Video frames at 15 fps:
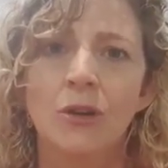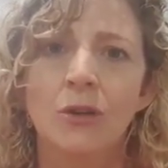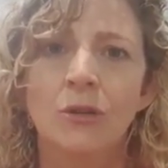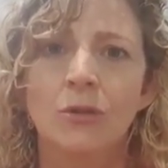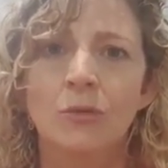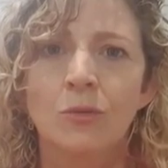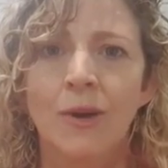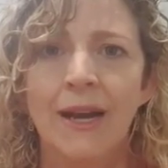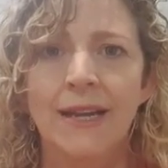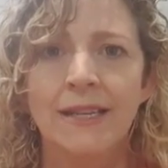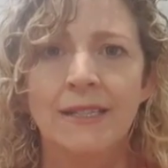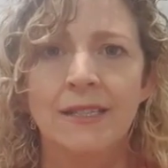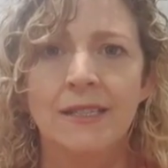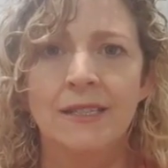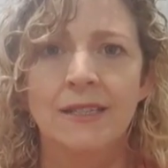
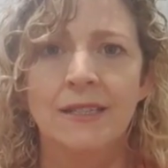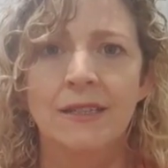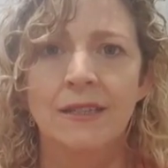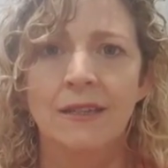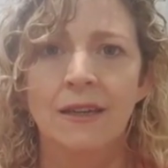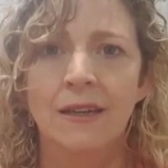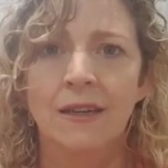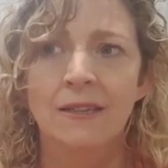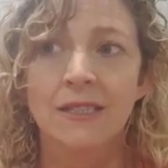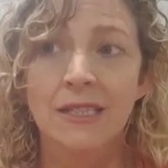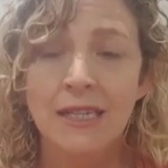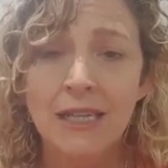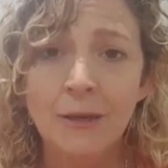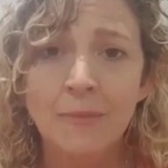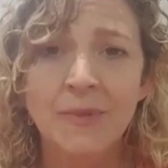great
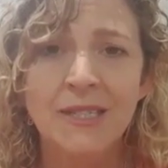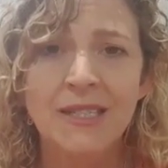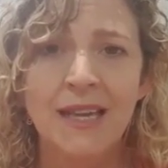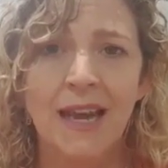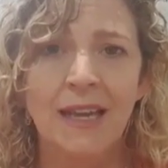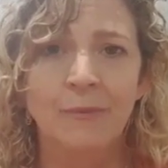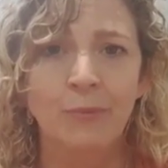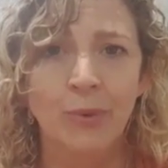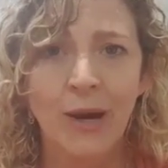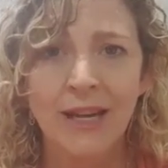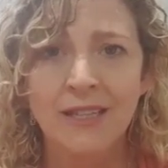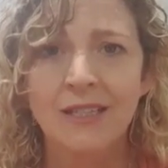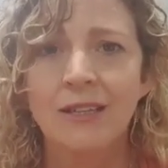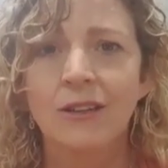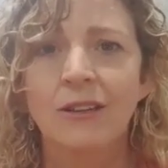tips and
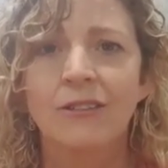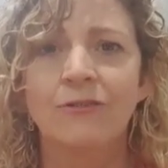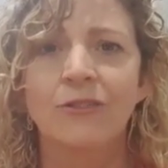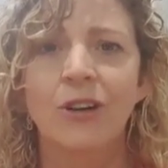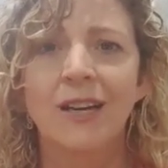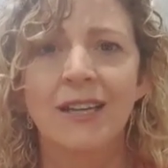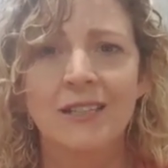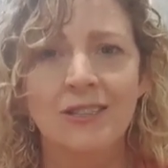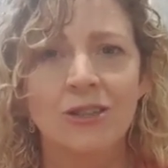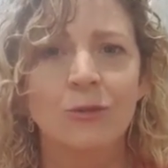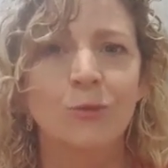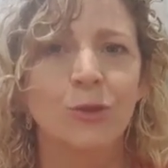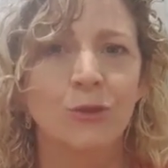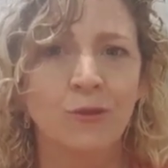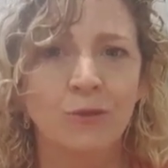practical advice to
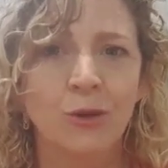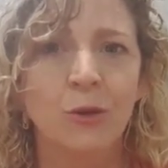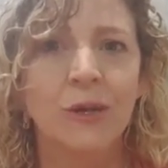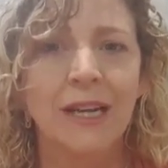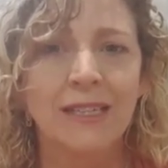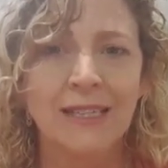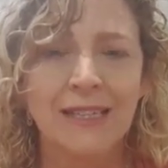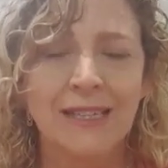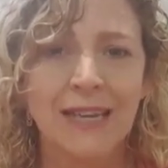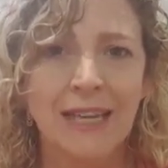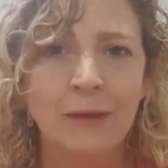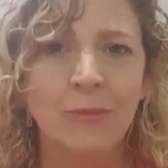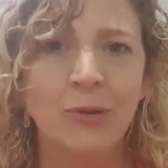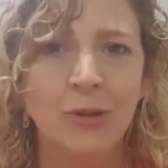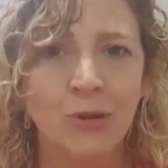move forward and to
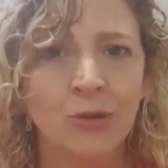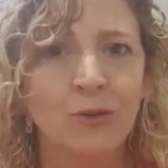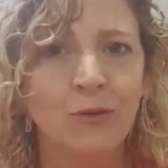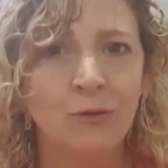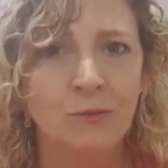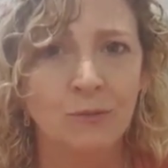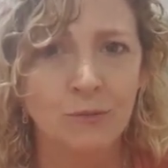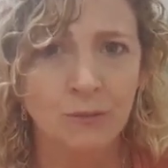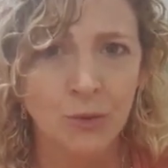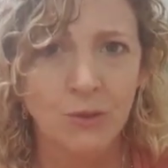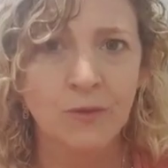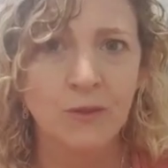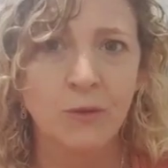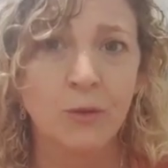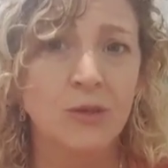keep you
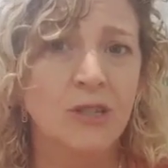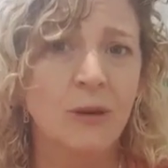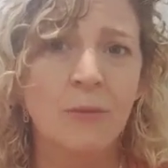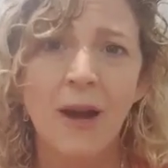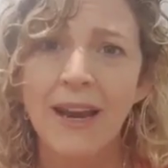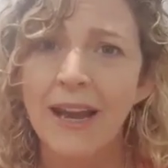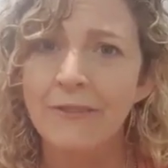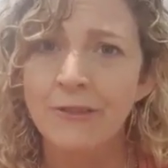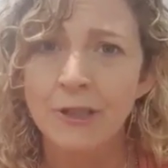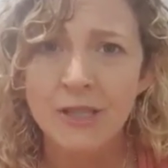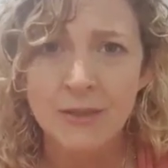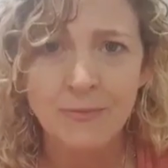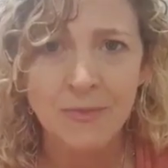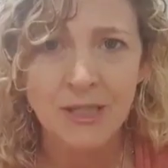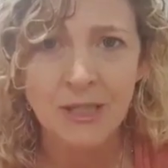moving forward. So it might have
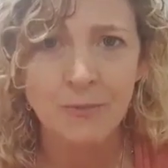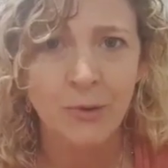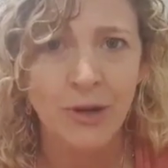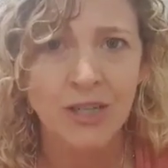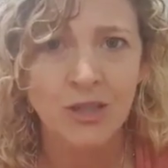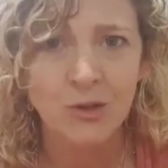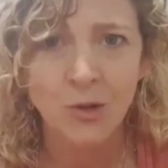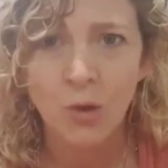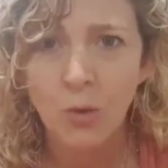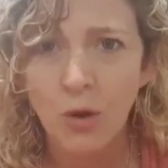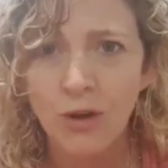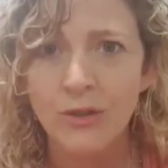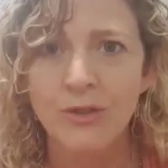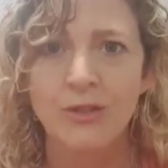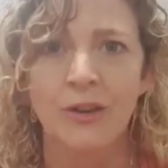inspirational
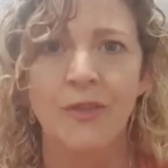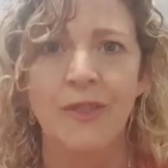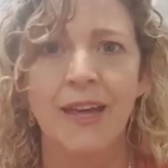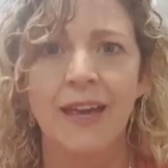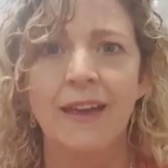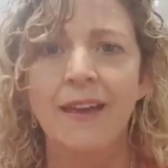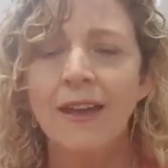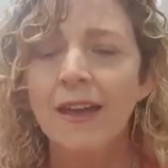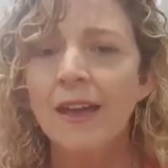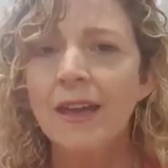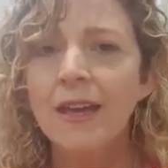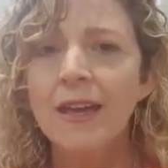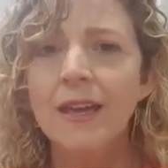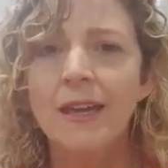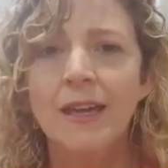quotes on there.
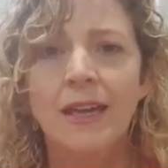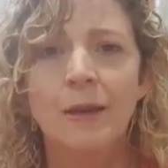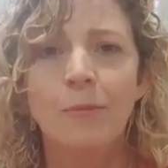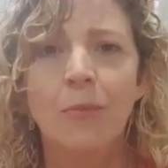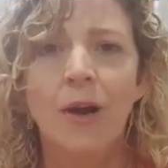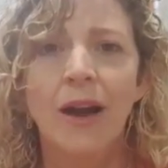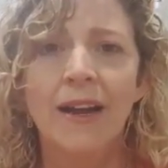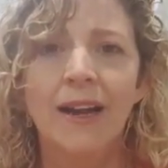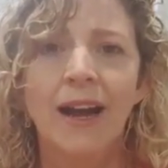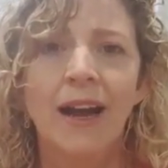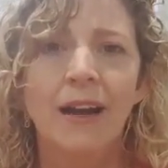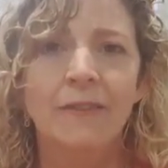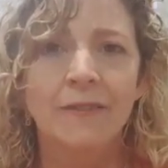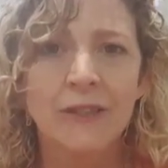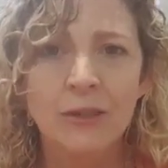It might
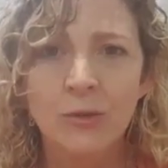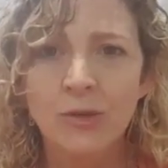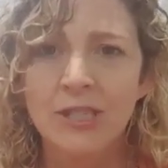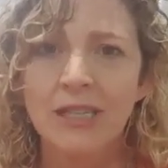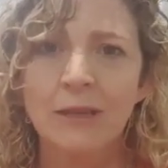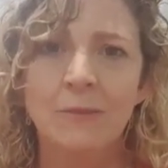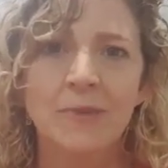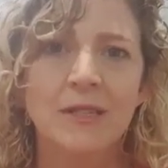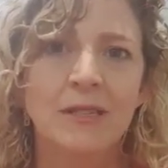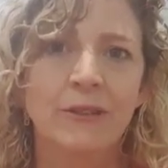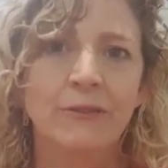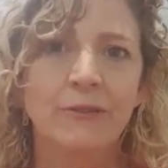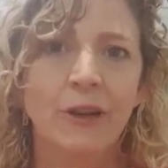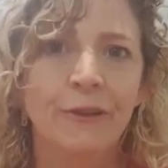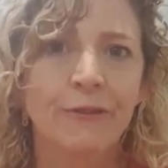have little tips
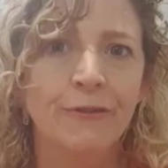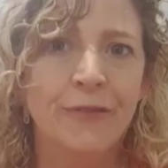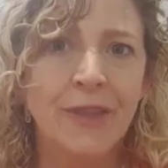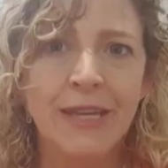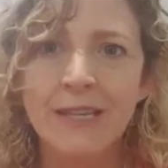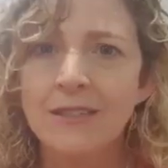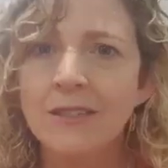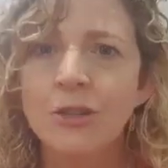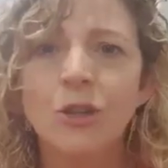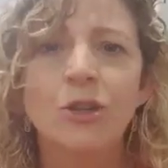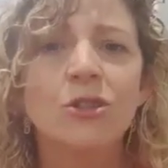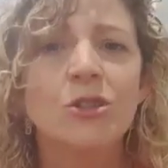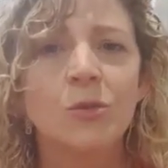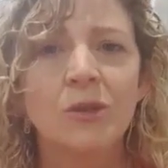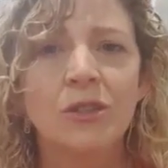of things that you
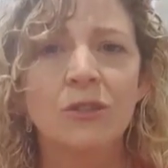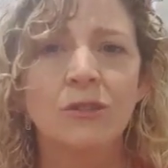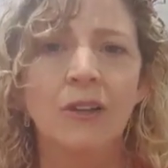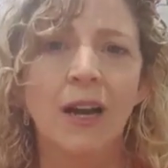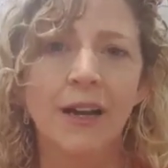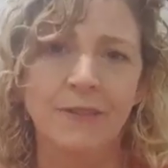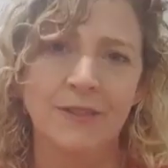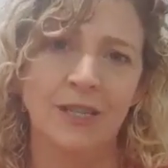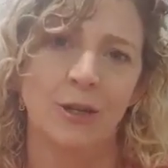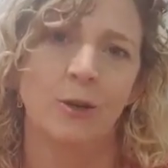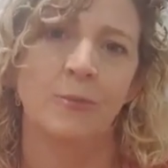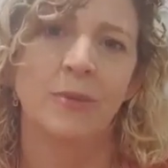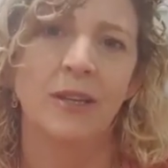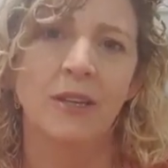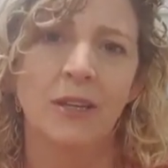can do in your life to
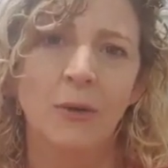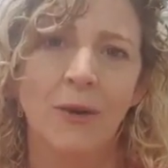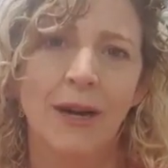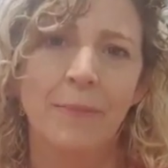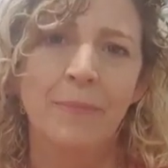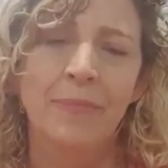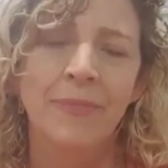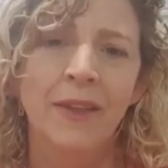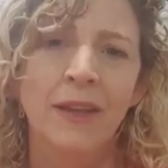help pick you up.